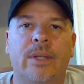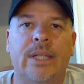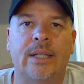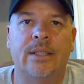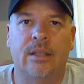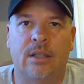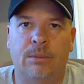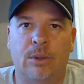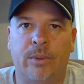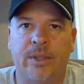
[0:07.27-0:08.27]
one that I did a
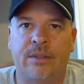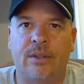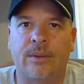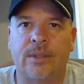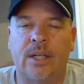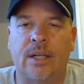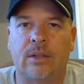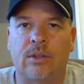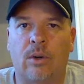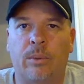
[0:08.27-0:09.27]
couple of weeks ago
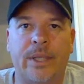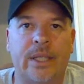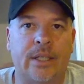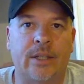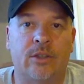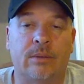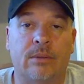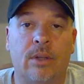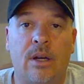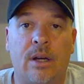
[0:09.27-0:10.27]
entitled, Are We a Nation
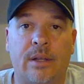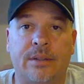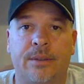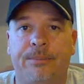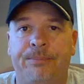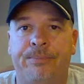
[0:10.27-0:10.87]
of Laws?